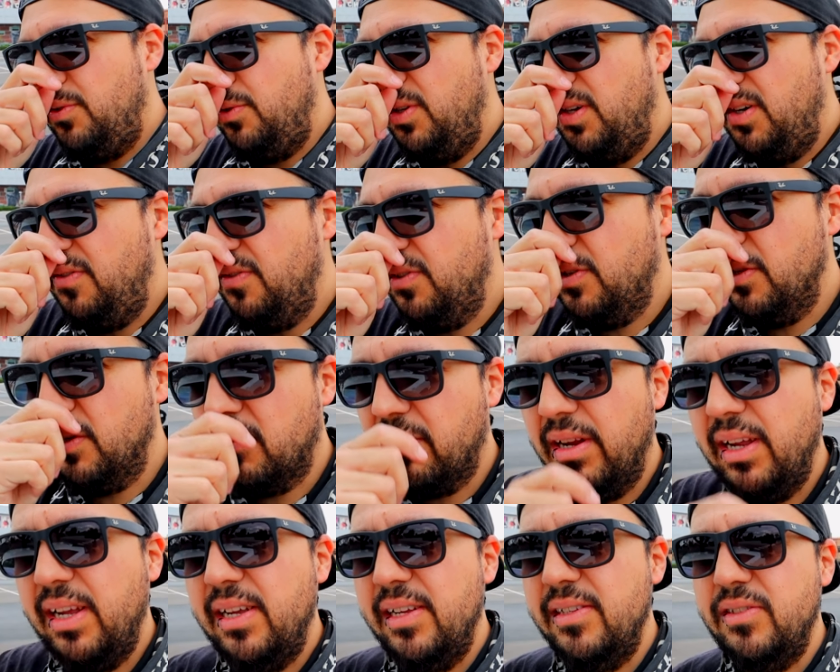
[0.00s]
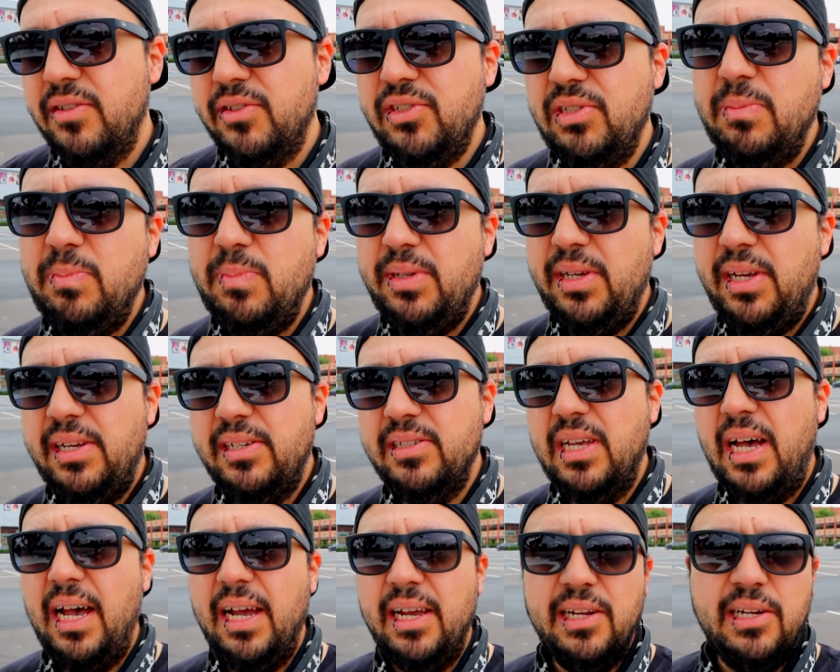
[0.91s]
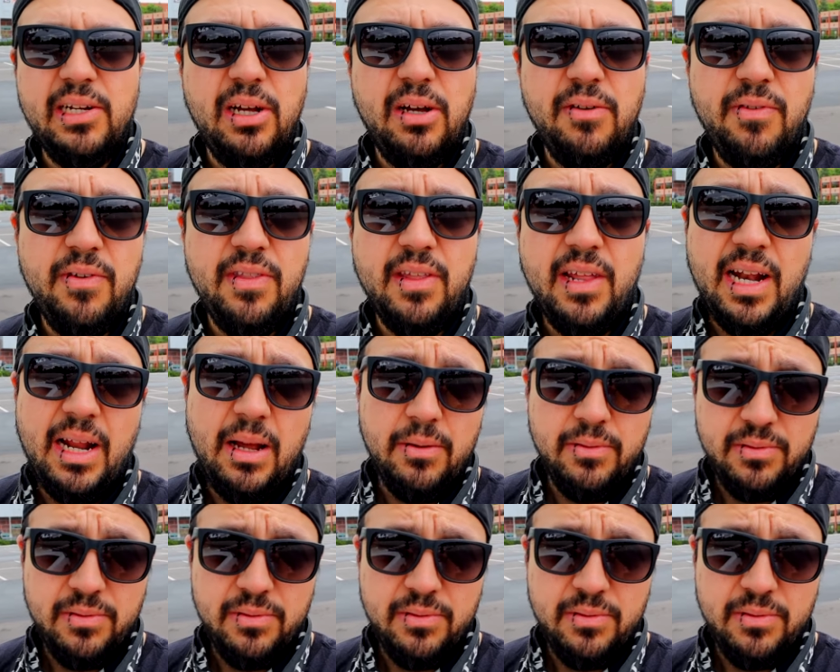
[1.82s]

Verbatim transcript: you have good grades your gpa is high enough and then i